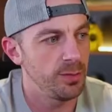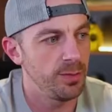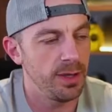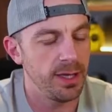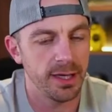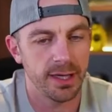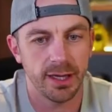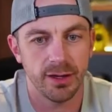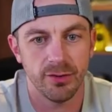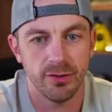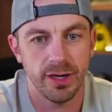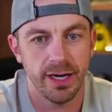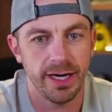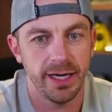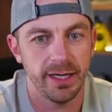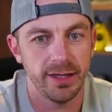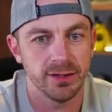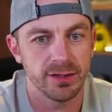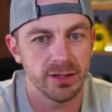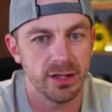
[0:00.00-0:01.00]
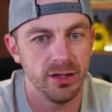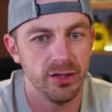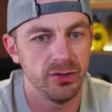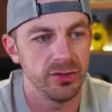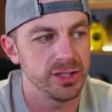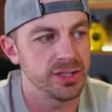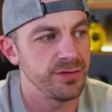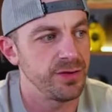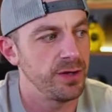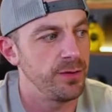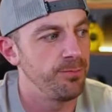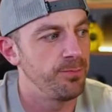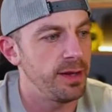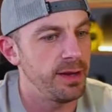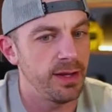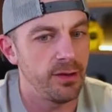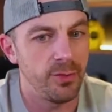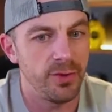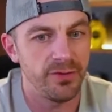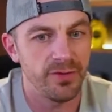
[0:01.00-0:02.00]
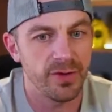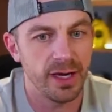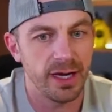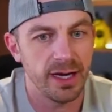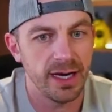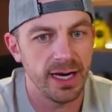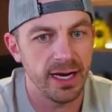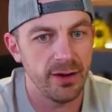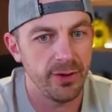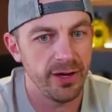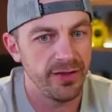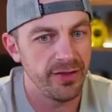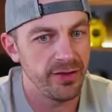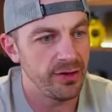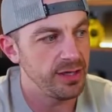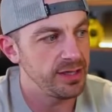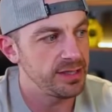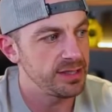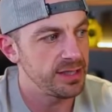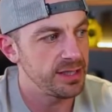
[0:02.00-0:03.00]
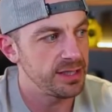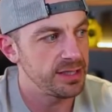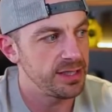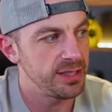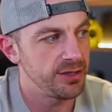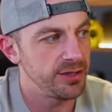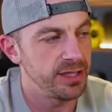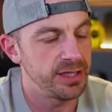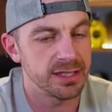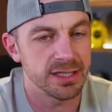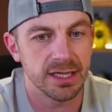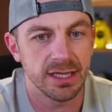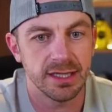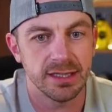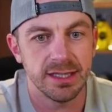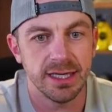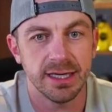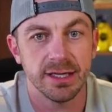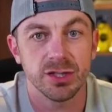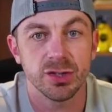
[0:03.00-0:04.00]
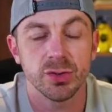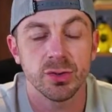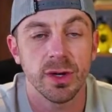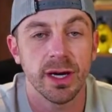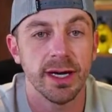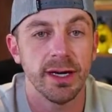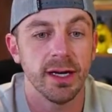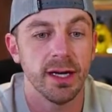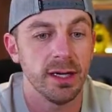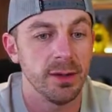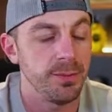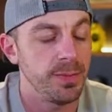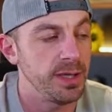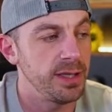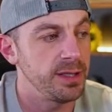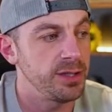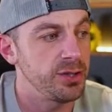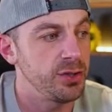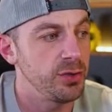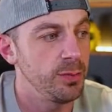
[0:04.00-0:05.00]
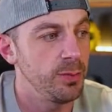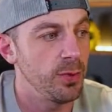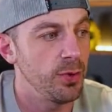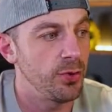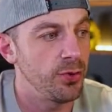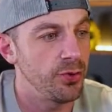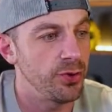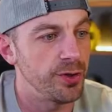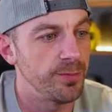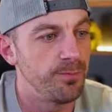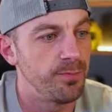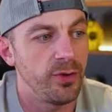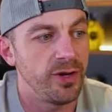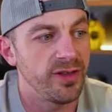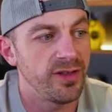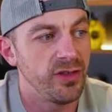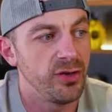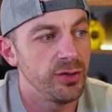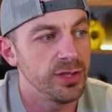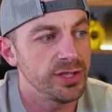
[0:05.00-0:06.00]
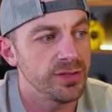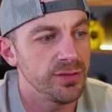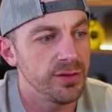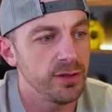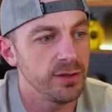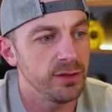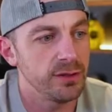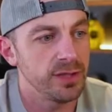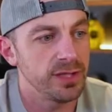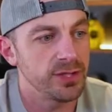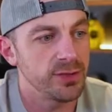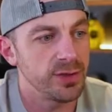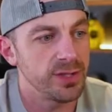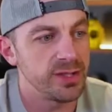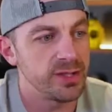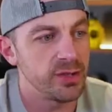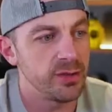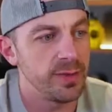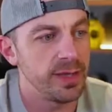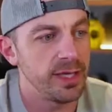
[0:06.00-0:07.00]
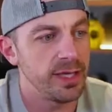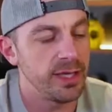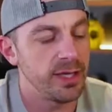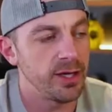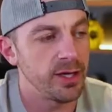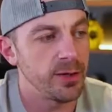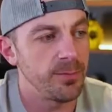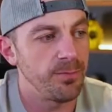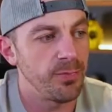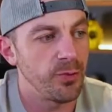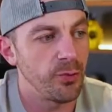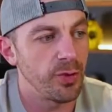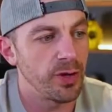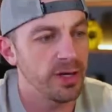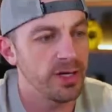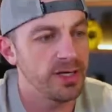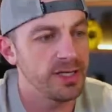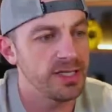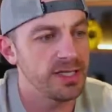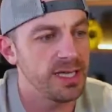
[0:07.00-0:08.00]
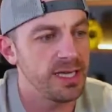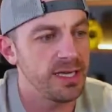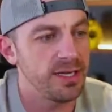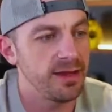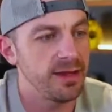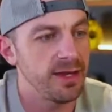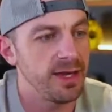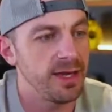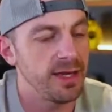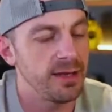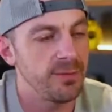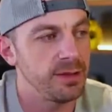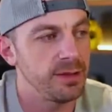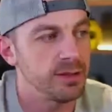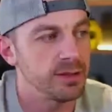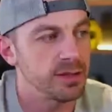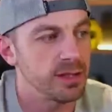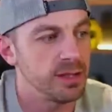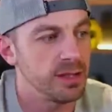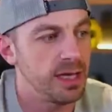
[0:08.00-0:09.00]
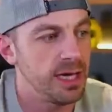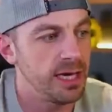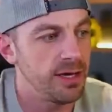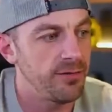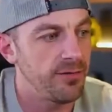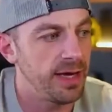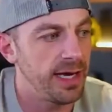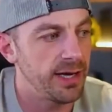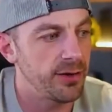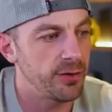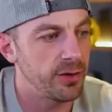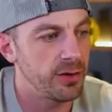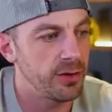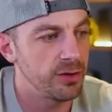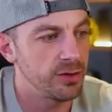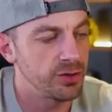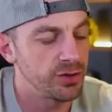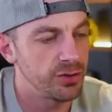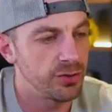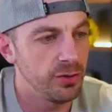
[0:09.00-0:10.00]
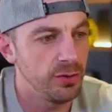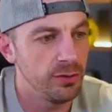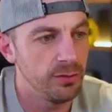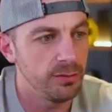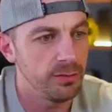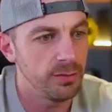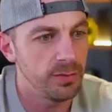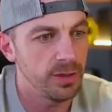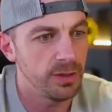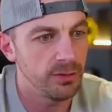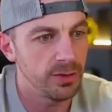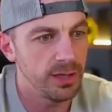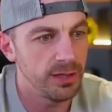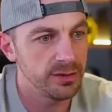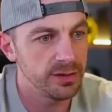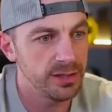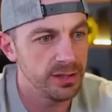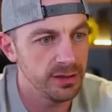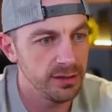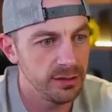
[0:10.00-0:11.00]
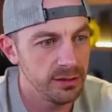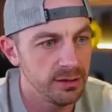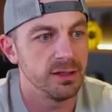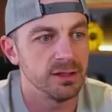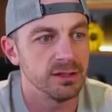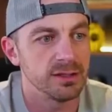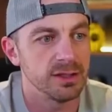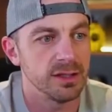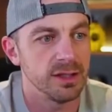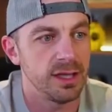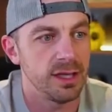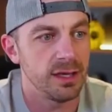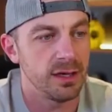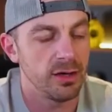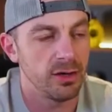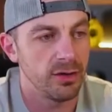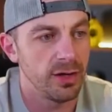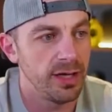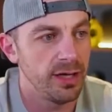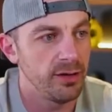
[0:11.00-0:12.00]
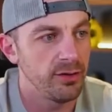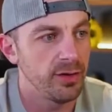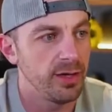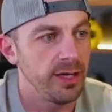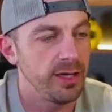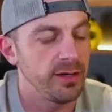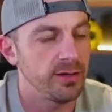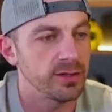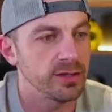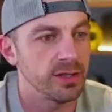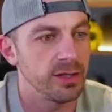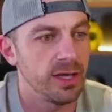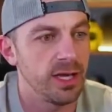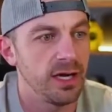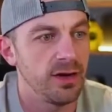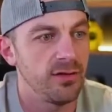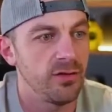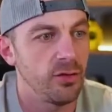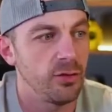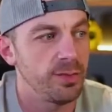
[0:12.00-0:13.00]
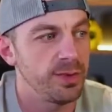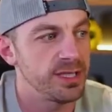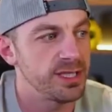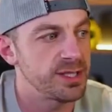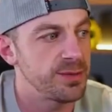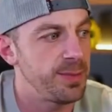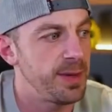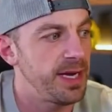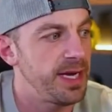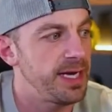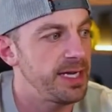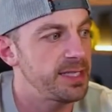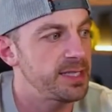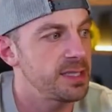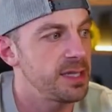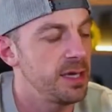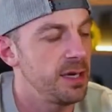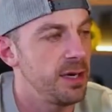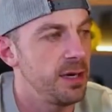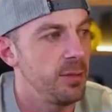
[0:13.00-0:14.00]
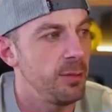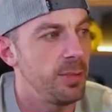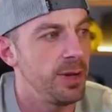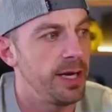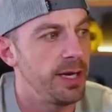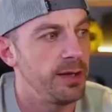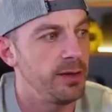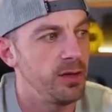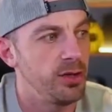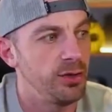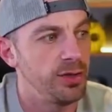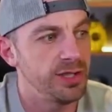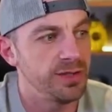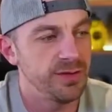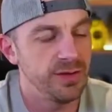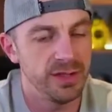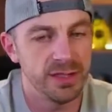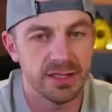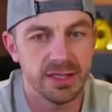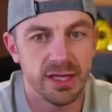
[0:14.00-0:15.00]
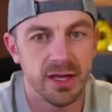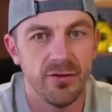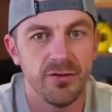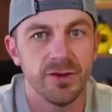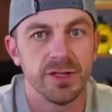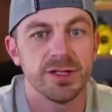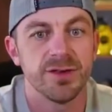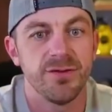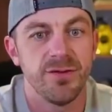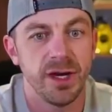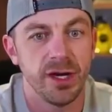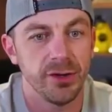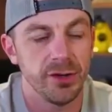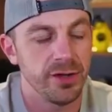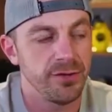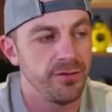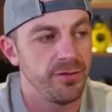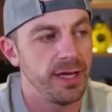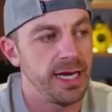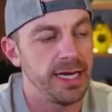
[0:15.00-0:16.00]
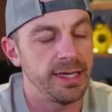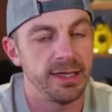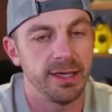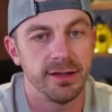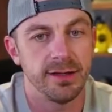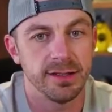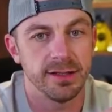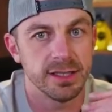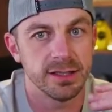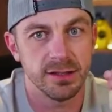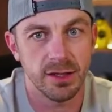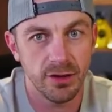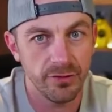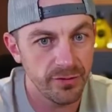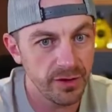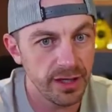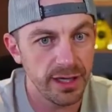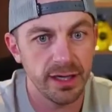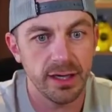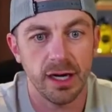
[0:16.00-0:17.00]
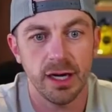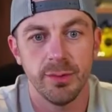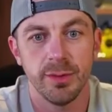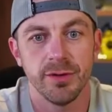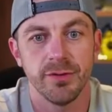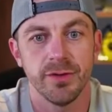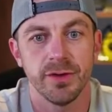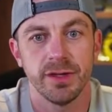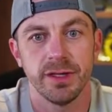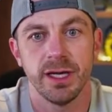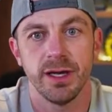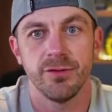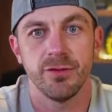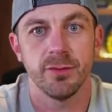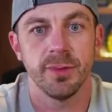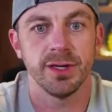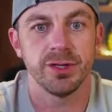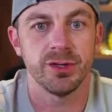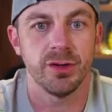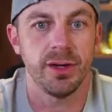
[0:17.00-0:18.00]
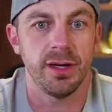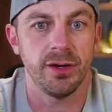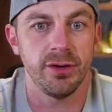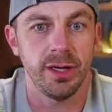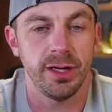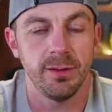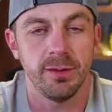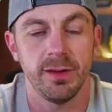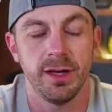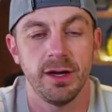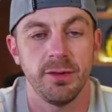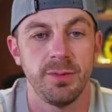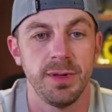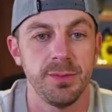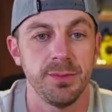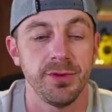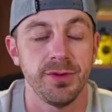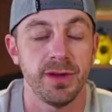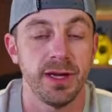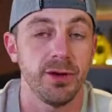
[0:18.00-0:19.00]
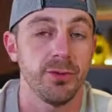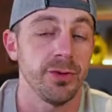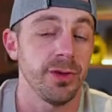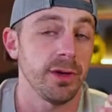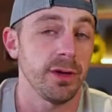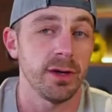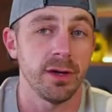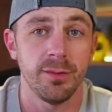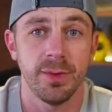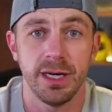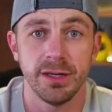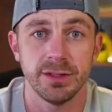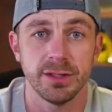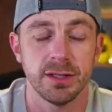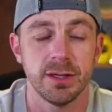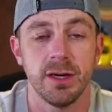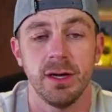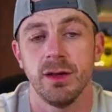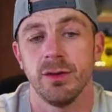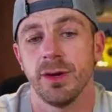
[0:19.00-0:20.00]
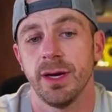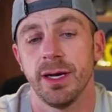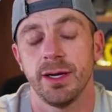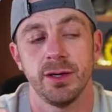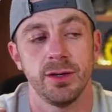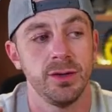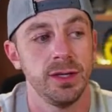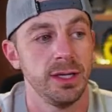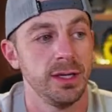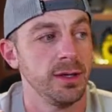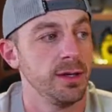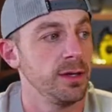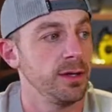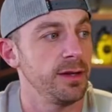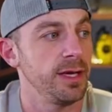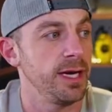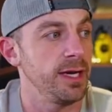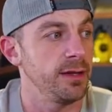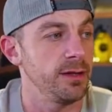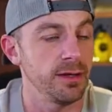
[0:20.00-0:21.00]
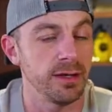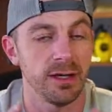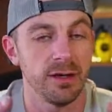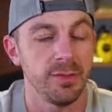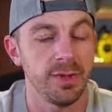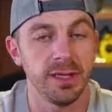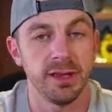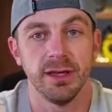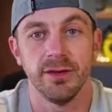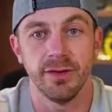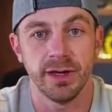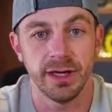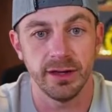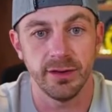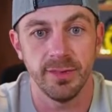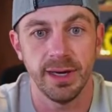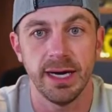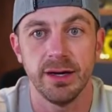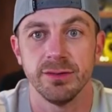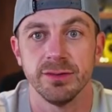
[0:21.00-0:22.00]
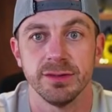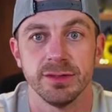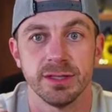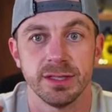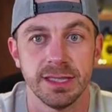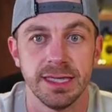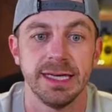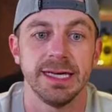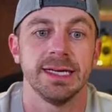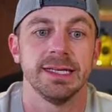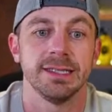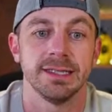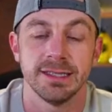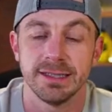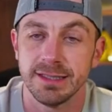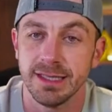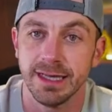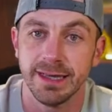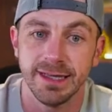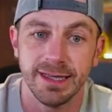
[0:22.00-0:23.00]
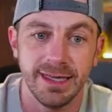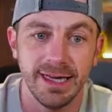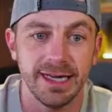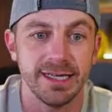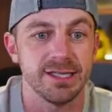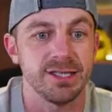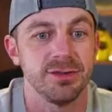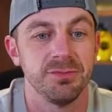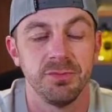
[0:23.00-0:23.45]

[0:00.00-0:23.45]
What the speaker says: pocket right here is all Louisville. And then we've got Highway 36 here that is going to take us right up into Boulder. With Louisville, as we zoom in here, we're going to see that there's a lot of agricultural around here. There's a lot of greenery. There's a lot of open space. But Louisville itself is fairly flat. Now, this is all very common for the Denver metro area. A lot of people think when they're coming out to Colorado that they're going to be living in the mountains, and it's not the case.